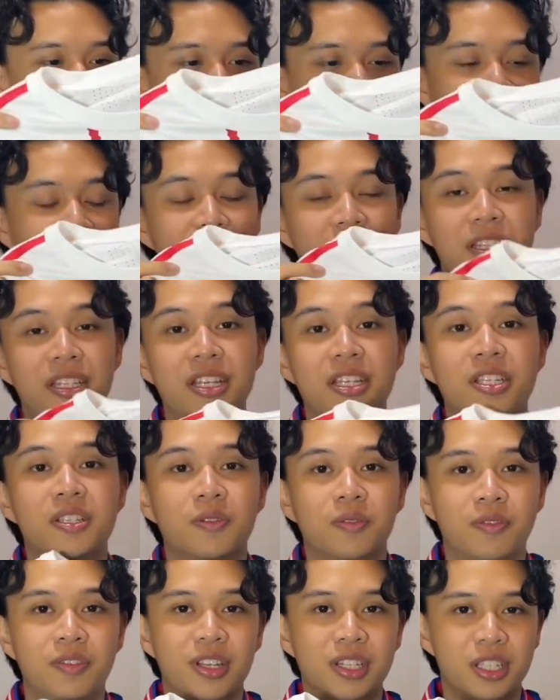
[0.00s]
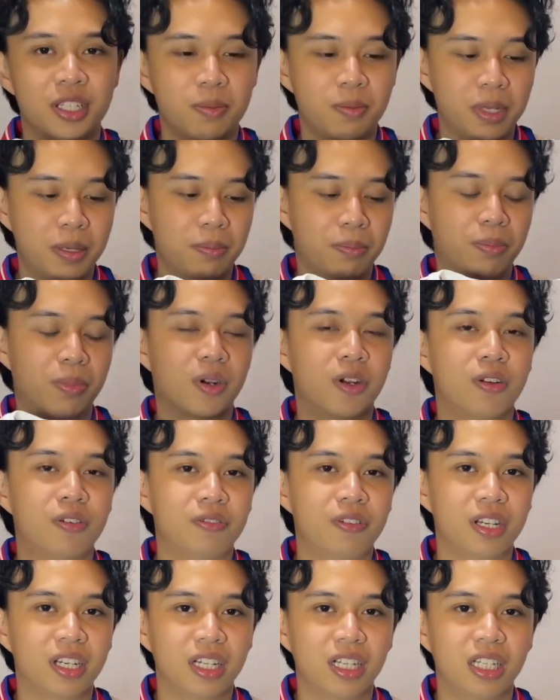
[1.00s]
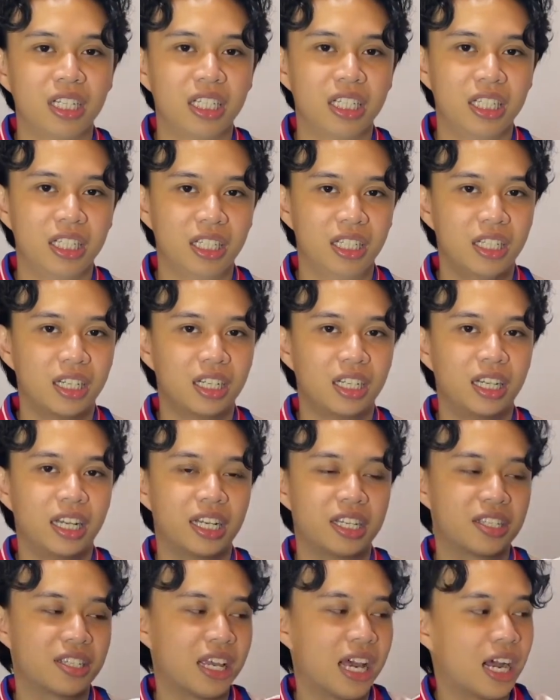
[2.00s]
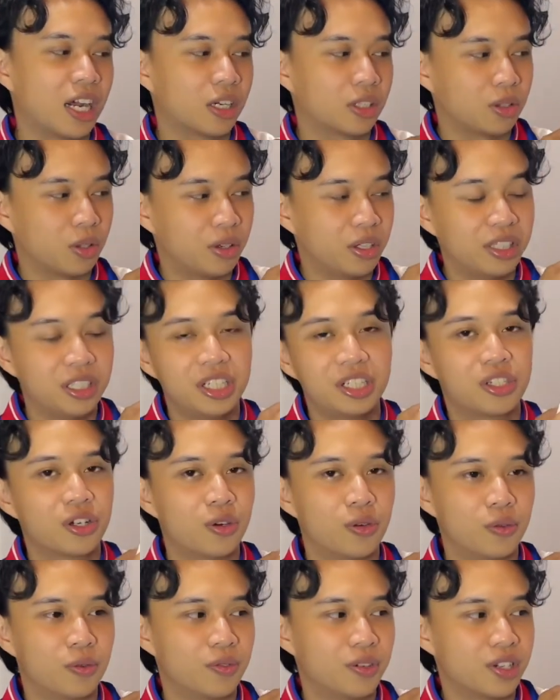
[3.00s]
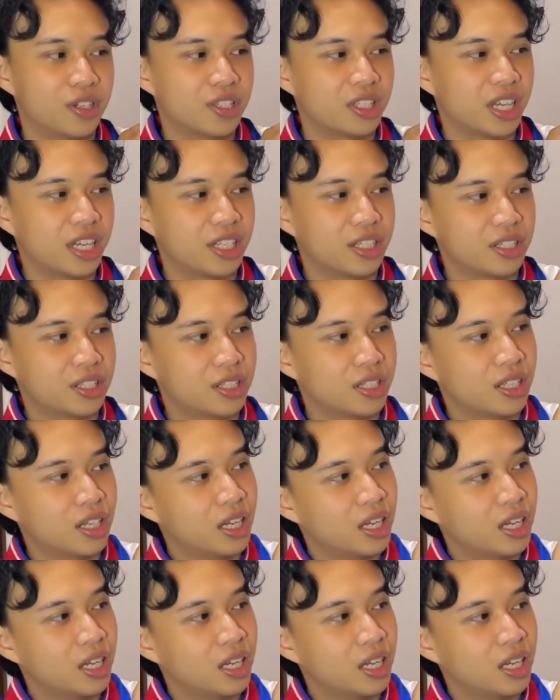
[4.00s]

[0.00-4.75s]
And this fits me perfectly. Exacto. Hindi siya oversized.